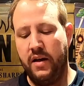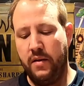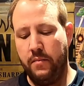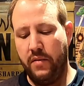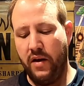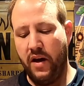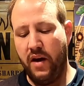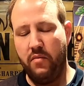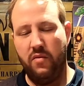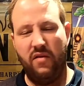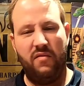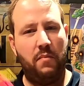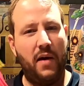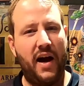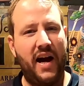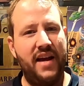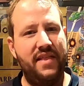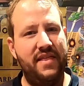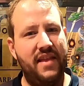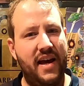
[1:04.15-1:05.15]
But with
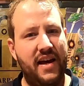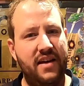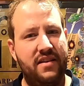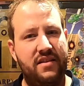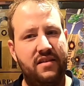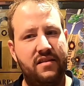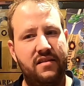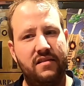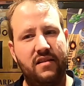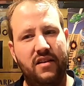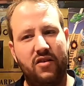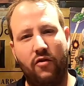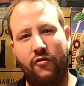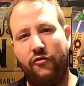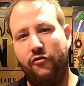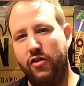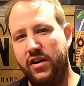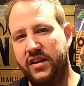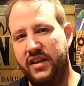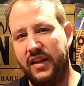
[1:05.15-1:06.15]
buying this, I got
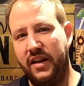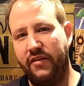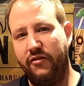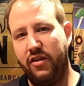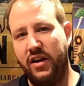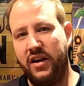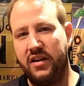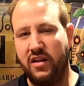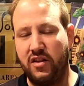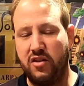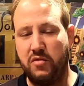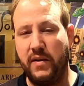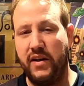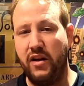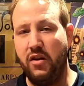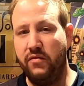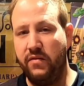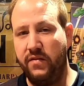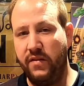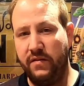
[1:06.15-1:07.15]
free delivery because I'd spent
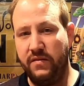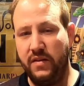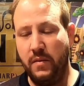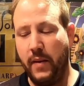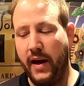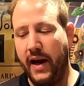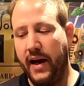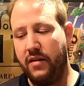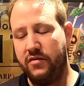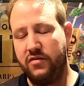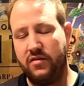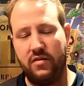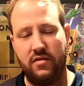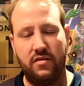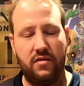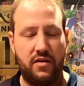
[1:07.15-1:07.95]
over fifty pounds.